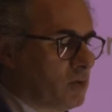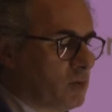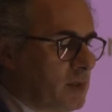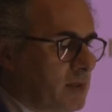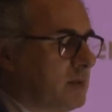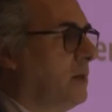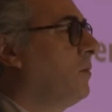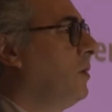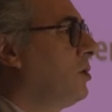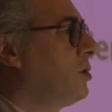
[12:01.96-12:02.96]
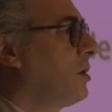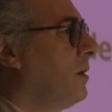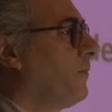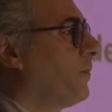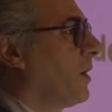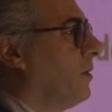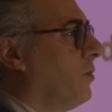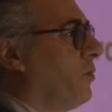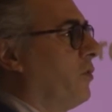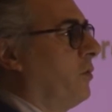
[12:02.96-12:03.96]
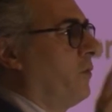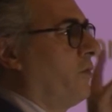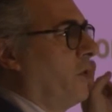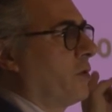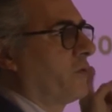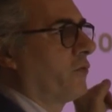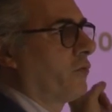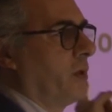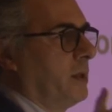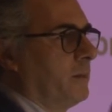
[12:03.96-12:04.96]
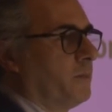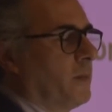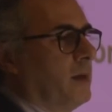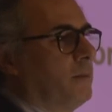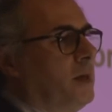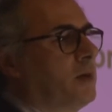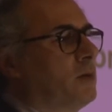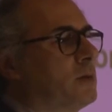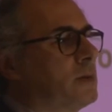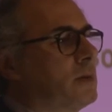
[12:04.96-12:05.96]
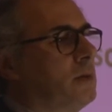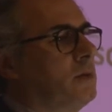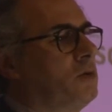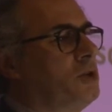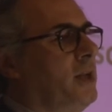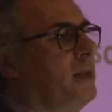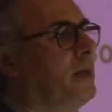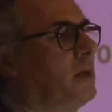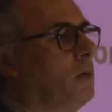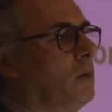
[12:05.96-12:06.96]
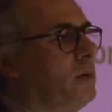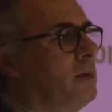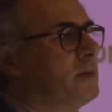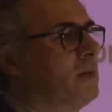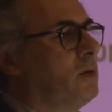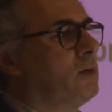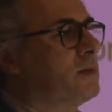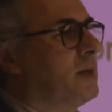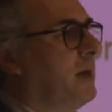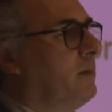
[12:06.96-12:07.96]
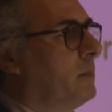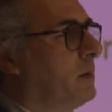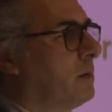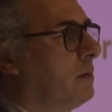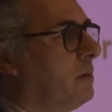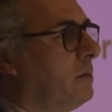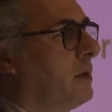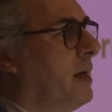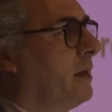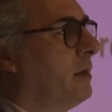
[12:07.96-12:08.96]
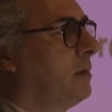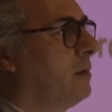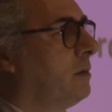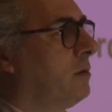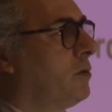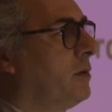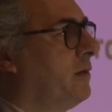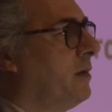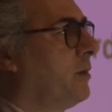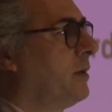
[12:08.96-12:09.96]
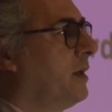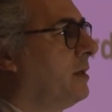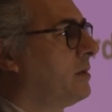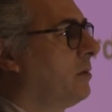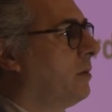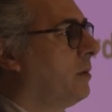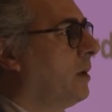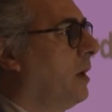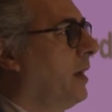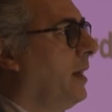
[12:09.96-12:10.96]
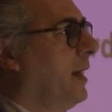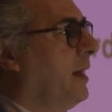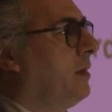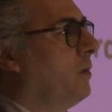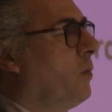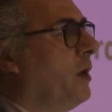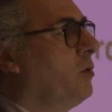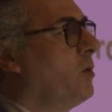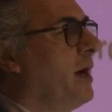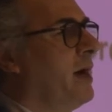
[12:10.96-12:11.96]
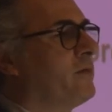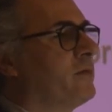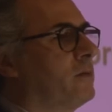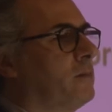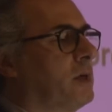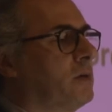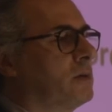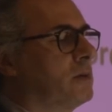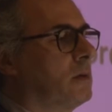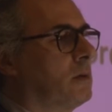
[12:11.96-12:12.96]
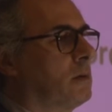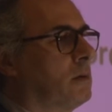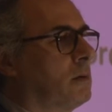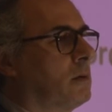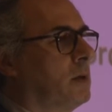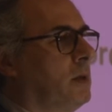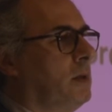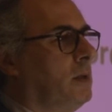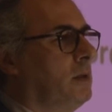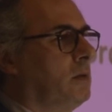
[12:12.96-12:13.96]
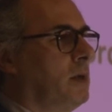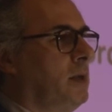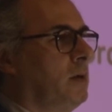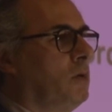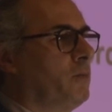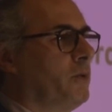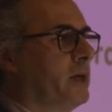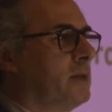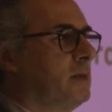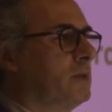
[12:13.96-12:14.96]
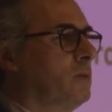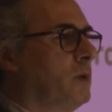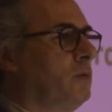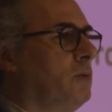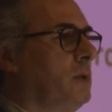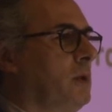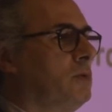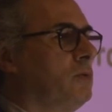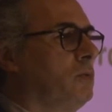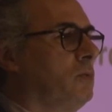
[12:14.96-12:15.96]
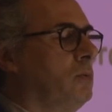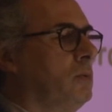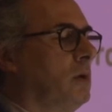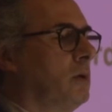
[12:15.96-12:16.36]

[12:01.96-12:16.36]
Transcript: to distinguish the first three, because the genetic load is not the same regarding the neurodevelopmental disorder. And when you have, because in the clinical practice, what you need to